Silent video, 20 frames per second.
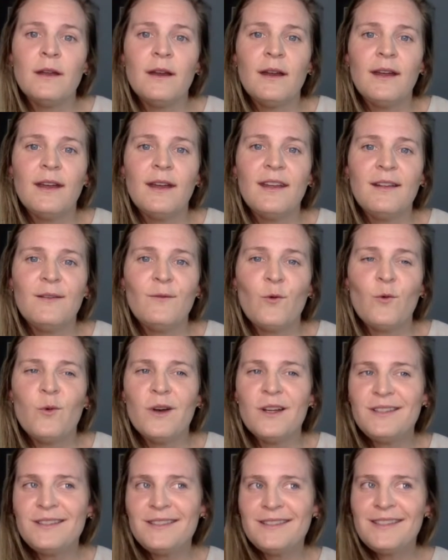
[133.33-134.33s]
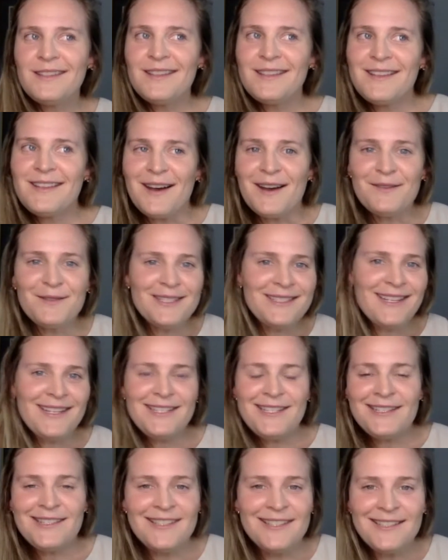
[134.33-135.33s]
And what the
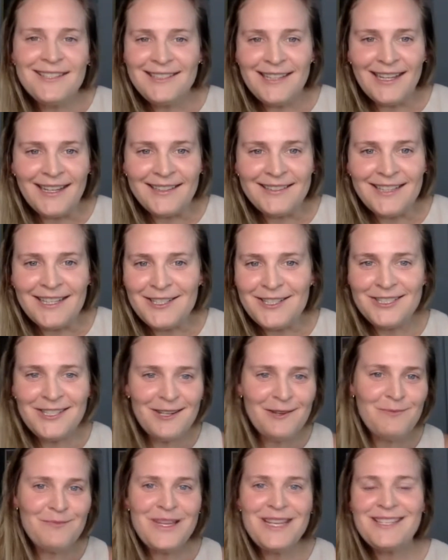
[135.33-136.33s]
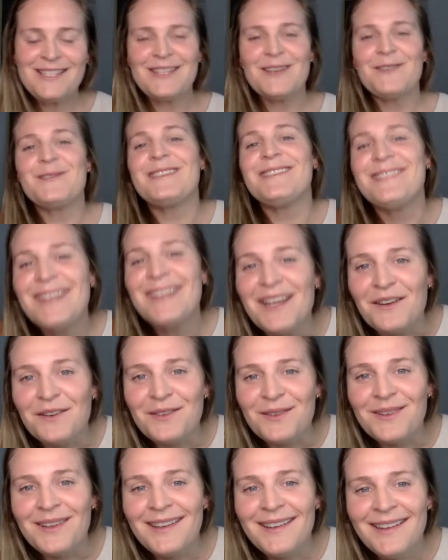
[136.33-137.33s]
conversations look like? They shouldn't be so stiff.
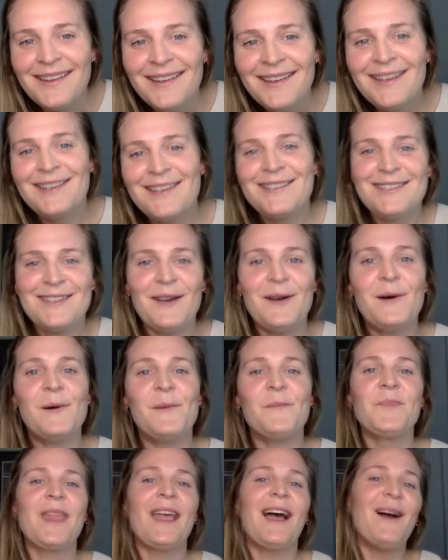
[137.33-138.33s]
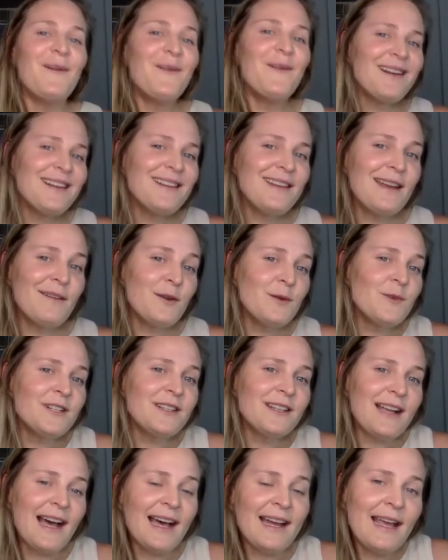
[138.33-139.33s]
So I wanted everyone
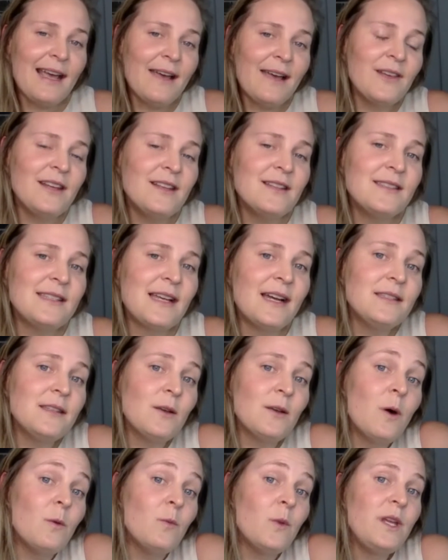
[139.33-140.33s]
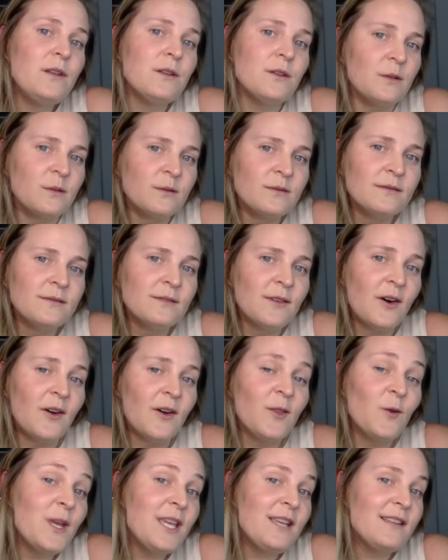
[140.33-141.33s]
to kind of have an insight to what we do on
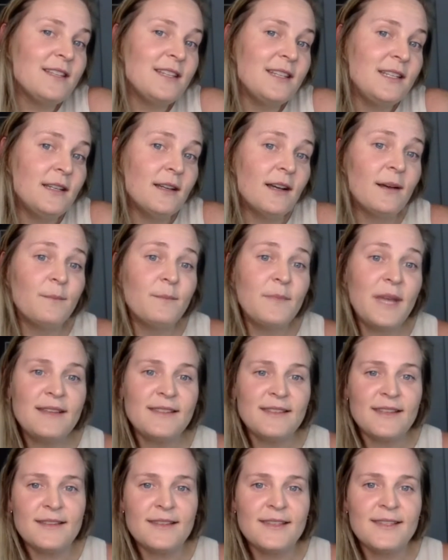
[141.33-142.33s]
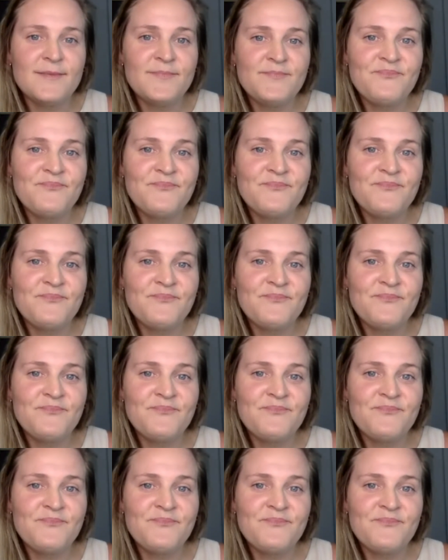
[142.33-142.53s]
the weekly basis.